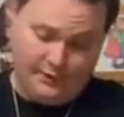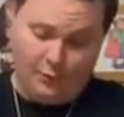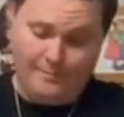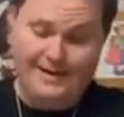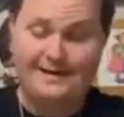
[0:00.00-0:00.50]

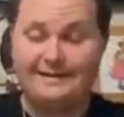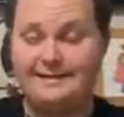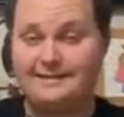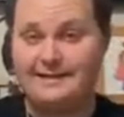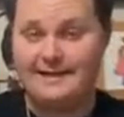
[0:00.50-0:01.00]
making
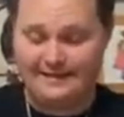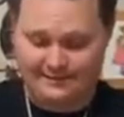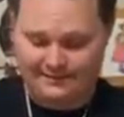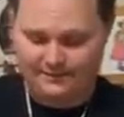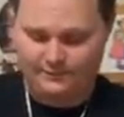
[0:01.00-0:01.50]
these
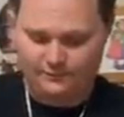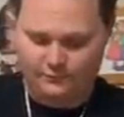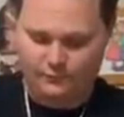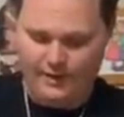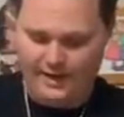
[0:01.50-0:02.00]
things
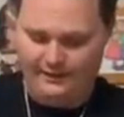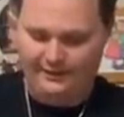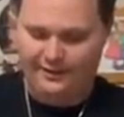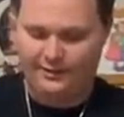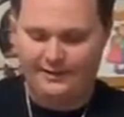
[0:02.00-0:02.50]
when
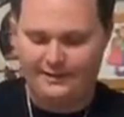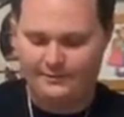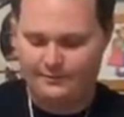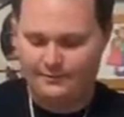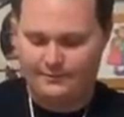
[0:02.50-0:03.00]
literally
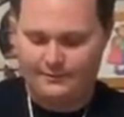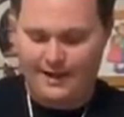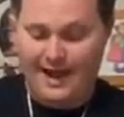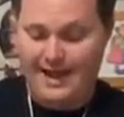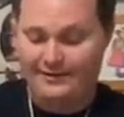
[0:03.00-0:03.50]

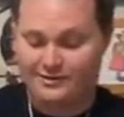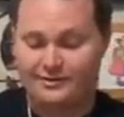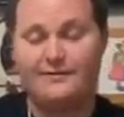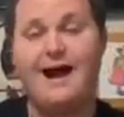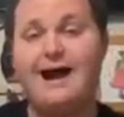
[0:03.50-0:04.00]
I had to
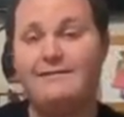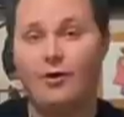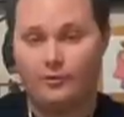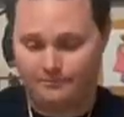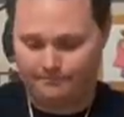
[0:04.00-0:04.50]
survive
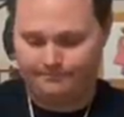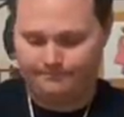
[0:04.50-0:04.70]
on them.